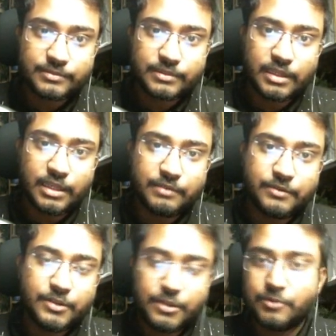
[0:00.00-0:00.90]
and if
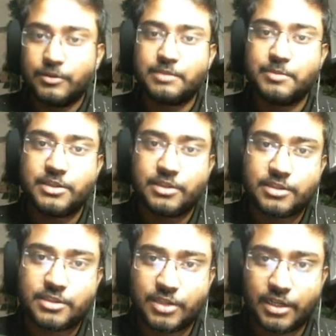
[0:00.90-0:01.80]
you do, let me
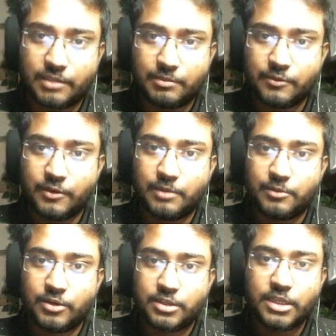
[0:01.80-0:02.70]
just check it before. I'm
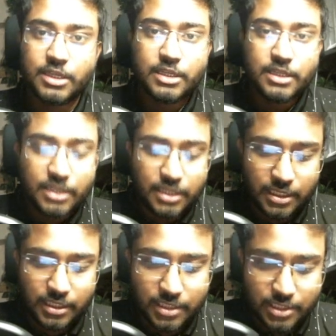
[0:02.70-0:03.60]
not
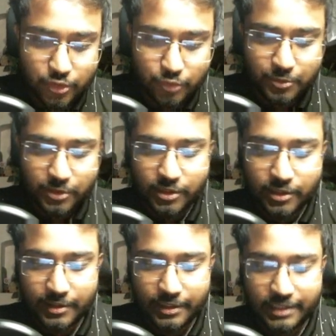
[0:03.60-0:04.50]

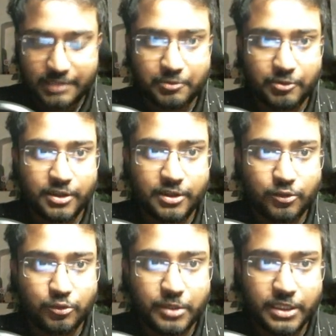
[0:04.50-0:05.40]
super expert in
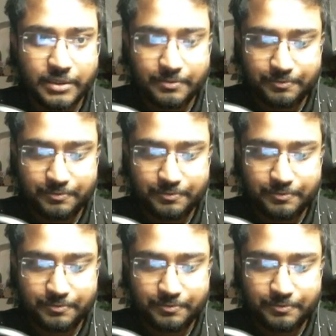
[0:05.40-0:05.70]
Ruby.